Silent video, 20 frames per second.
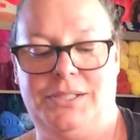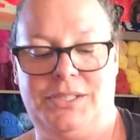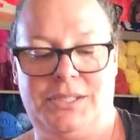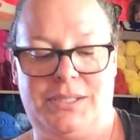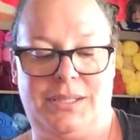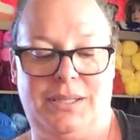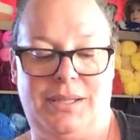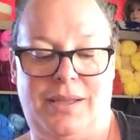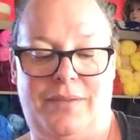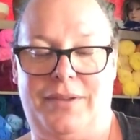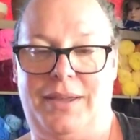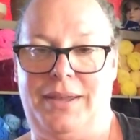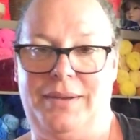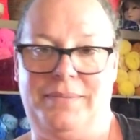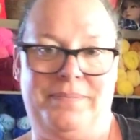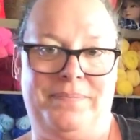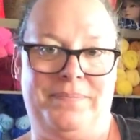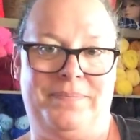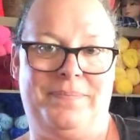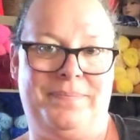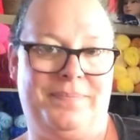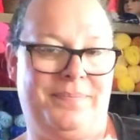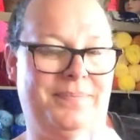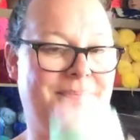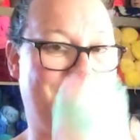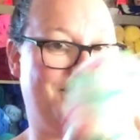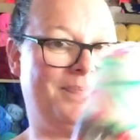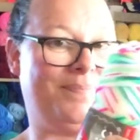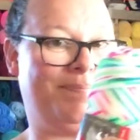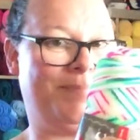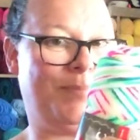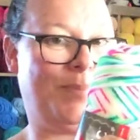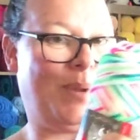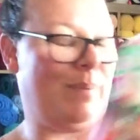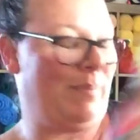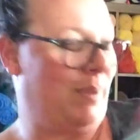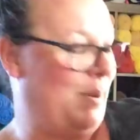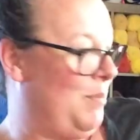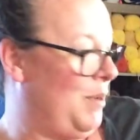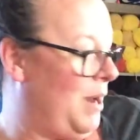I just love it.
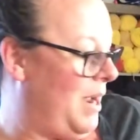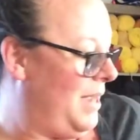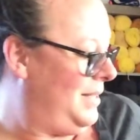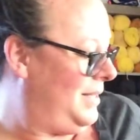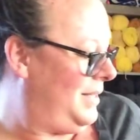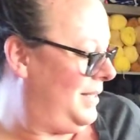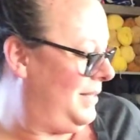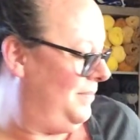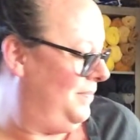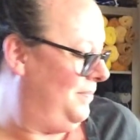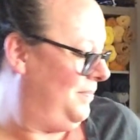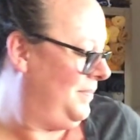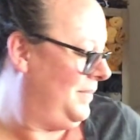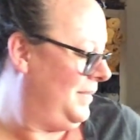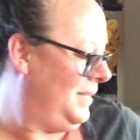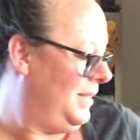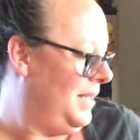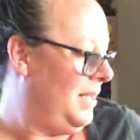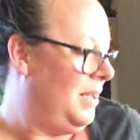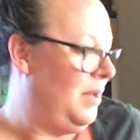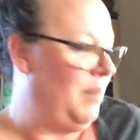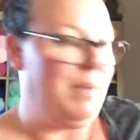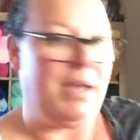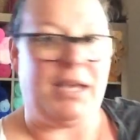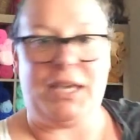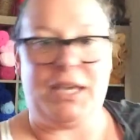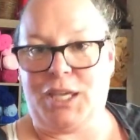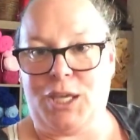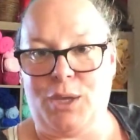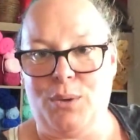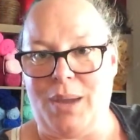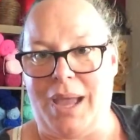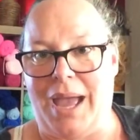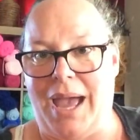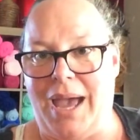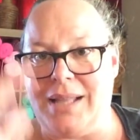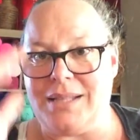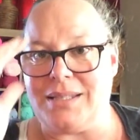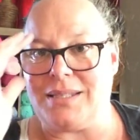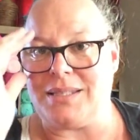Rainbow Brights. Make cute
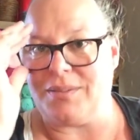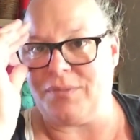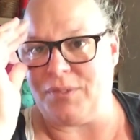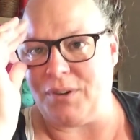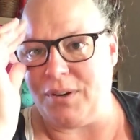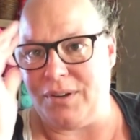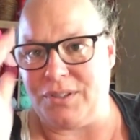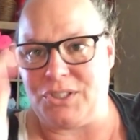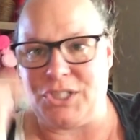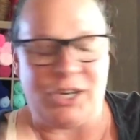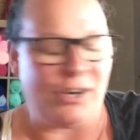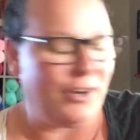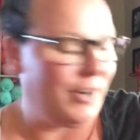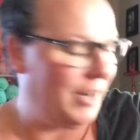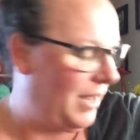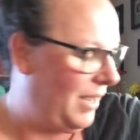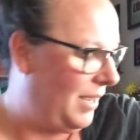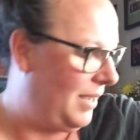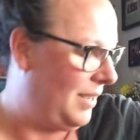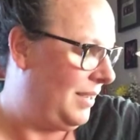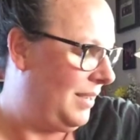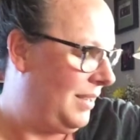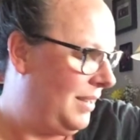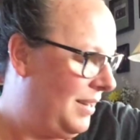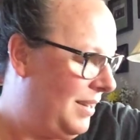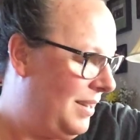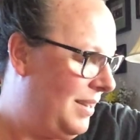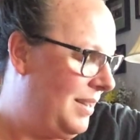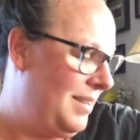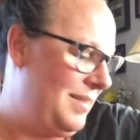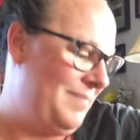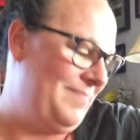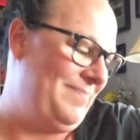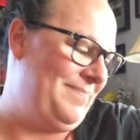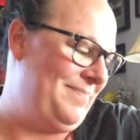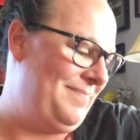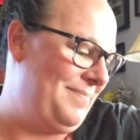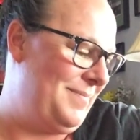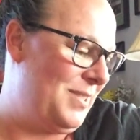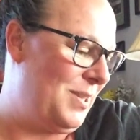hats for charity.
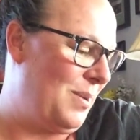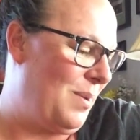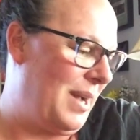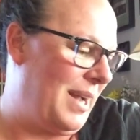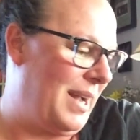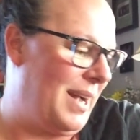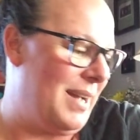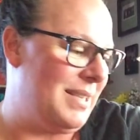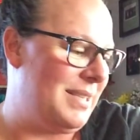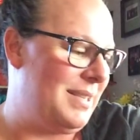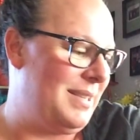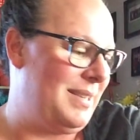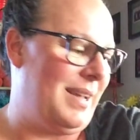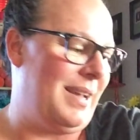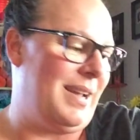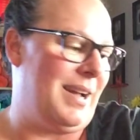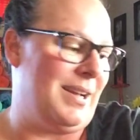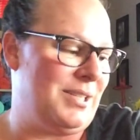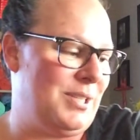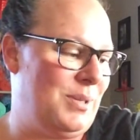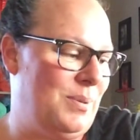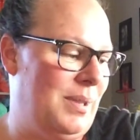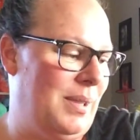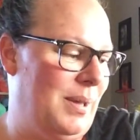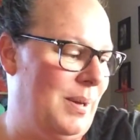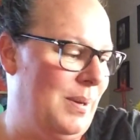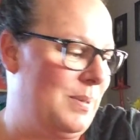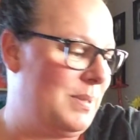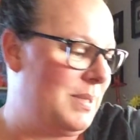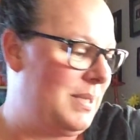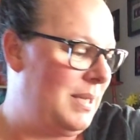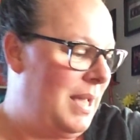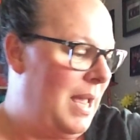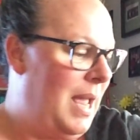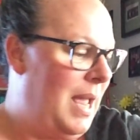So I got 2 of those.